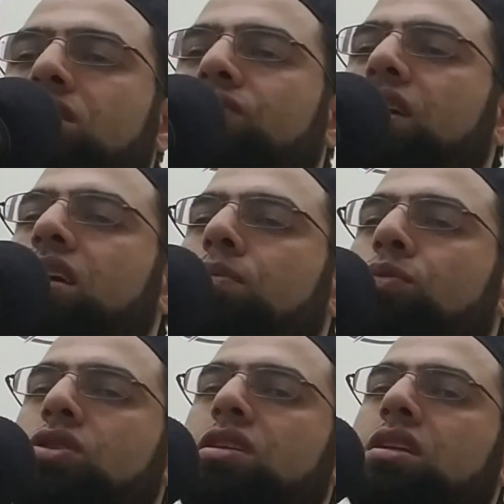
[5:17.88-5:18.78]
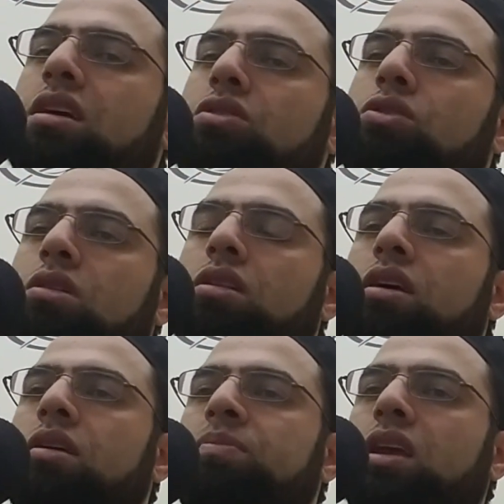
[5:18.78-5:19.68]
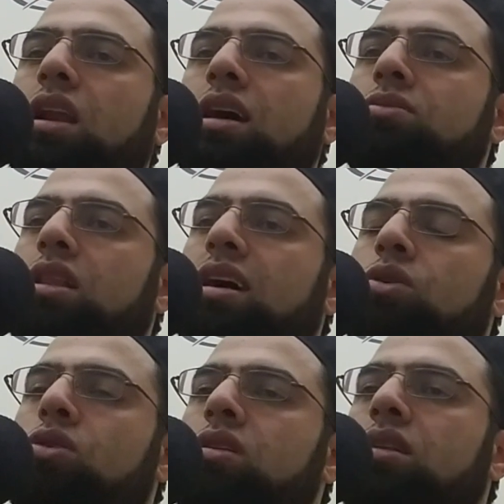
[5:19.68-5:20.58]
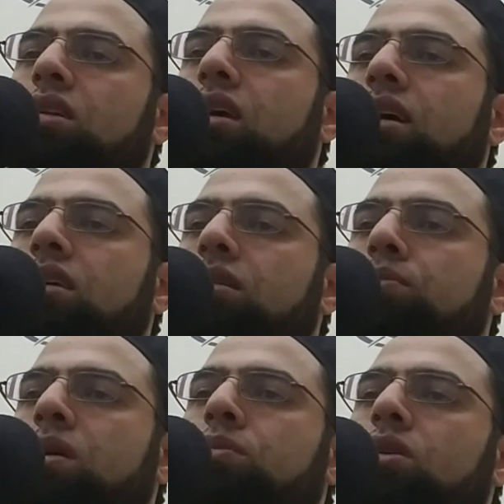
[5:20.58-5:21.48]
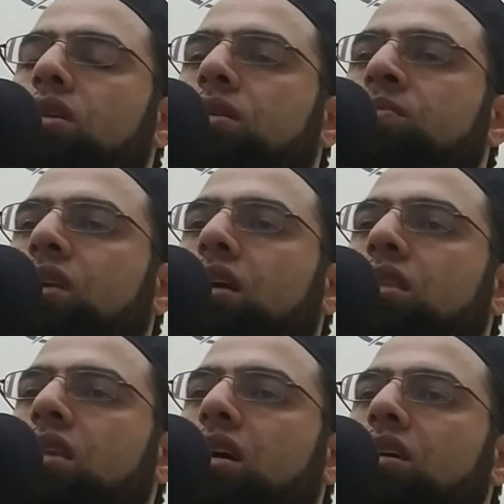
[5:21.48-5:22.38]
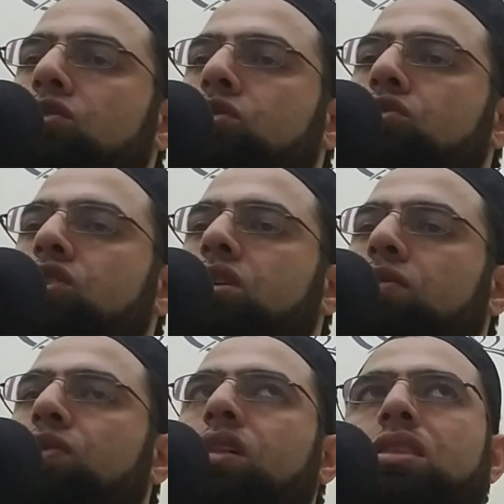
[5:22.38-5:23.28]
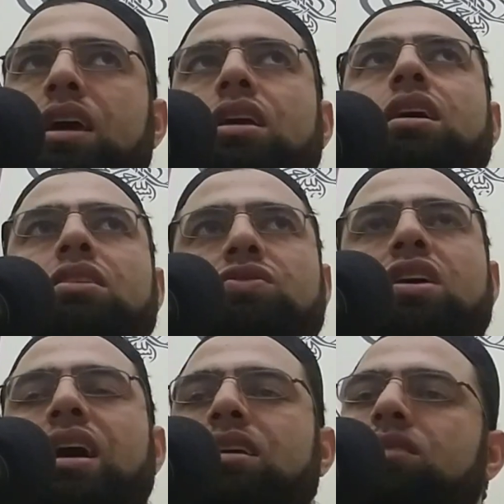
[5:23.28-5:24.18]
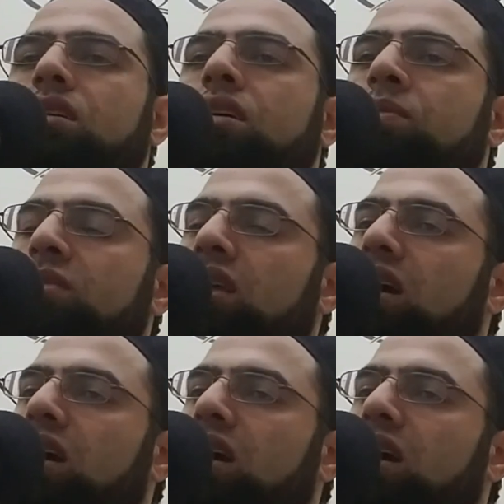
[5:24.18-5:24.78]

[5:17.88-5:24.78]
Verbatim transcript: is very important and all Alhamdulillah, all yani, people in the nutrition field, they advise, they